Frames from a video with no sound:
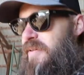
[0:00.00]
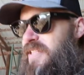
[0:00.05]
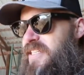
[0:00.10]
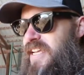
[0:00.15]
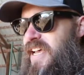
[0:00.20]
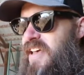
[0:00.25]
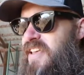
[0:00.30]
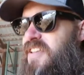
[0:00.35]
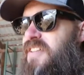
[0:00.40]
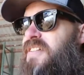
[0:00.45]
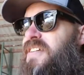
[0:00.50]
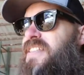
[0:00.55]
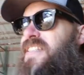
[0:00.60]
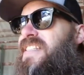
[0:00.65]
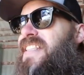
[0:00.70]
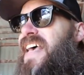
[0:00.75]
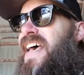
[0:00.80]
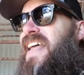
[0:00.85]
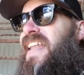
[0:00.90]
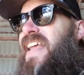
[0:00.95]
would tell you is
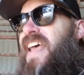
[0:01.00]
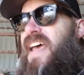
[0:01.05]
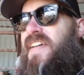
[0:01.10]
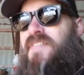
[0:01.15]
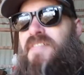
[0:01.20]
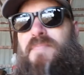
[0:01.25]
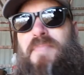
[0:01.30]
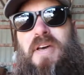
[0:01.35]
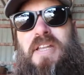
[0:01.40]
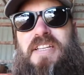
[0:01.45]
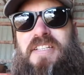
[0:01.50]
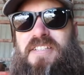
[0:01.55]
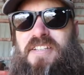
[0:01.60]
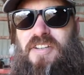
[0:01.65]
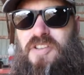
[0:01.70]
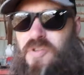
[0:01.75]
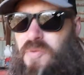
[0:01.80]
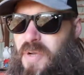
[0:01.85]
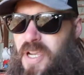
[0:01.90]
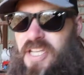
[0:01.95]
that everybody's
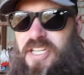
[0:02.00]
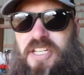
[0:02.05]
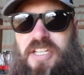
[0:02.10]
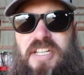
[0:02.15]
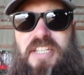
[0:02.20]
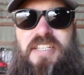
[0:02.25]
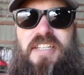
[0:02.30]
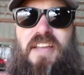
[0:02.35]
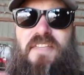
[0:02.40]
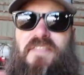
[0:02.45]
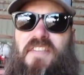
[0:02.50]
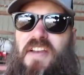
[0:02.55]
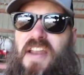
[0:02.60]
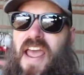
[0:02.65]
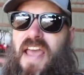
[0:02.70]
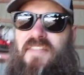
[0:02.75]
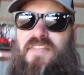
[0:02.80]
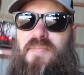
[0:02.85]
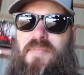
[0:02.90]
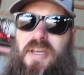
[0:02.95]
situation is different.
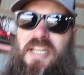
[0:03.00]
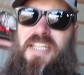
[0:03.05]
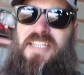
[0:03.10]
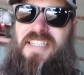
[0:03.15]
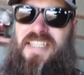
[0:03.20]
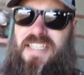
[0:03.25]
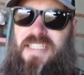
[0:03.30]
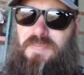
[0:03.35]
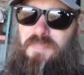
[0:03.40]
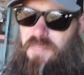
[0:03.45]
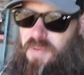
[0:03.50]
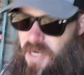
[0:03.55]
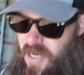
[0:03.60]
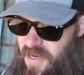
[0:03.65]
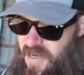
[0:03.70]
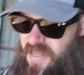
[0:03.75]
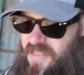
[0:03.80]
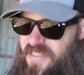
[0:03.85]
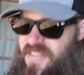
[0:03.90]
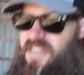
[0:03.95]
Everybody's
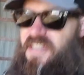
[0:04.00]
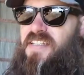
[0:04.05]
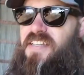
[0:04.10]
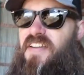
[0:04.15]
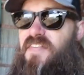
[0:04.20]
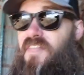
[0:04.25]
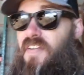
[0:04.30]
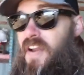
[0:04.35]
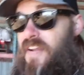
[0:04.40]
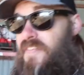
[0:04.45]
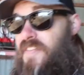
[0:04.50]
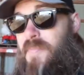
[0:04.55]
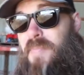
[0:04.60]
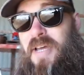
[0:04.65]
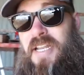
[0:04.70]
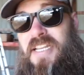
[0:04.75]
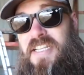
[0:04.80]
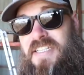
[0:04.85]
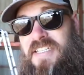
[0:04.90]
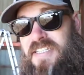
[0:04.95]
experience is different.
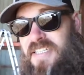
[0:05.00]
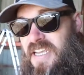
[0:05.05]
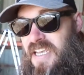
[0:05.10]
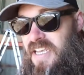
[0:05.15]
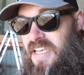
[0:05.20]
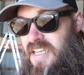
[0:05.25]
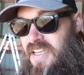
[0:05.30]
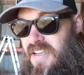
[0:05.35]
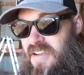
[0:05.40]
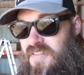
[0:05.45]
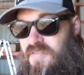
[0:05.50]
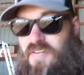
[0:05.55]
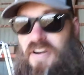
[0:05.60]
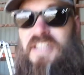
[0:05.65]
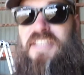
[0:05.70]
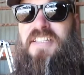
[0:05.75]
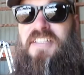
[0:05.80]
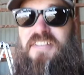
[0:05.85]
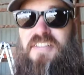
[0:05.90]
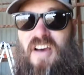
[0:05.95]
Everybody's
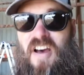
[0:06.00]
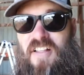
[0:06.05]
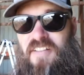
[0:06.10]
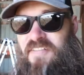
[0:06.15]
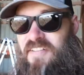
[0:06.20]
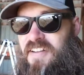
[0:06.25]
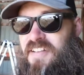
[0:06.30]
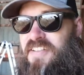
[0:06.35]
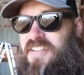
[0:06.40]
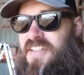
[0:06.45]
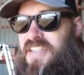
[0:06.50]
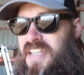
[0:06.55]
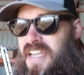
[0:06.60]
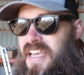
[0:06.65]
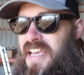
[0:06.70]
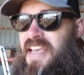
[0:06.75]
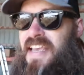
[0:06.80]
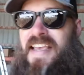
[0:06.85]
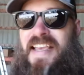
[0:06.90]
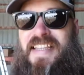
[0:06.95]
risk tolerance
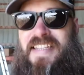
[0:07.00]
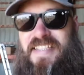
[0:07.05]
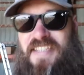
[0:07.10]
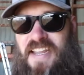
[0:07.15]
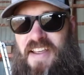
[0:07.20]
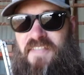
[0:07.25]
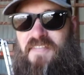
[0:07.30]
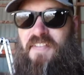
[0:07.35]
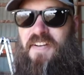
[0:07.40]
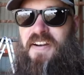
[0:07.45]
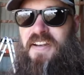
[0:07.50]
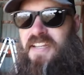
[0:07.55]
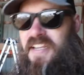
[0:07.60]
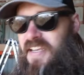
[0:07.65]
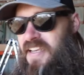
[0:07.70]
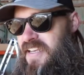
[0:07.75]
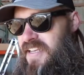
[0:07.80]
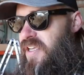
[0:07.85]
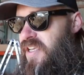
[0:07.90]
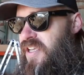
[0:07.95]
is different.
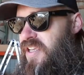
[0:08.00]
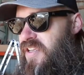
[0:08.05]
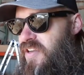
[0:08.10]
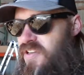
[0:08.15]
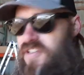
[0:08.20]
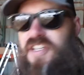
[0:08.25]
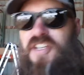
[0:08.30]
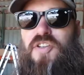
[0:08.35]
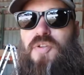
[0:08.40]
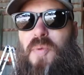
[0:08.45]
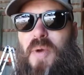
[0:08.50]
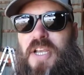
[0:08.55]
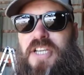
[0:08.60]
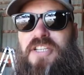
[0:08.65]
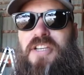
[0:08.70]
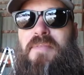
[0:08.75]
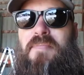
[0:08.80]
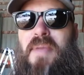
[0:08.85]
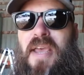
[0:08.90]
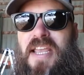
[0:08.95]
Your
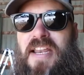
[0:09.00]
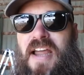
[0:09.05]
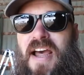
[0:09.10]
situation may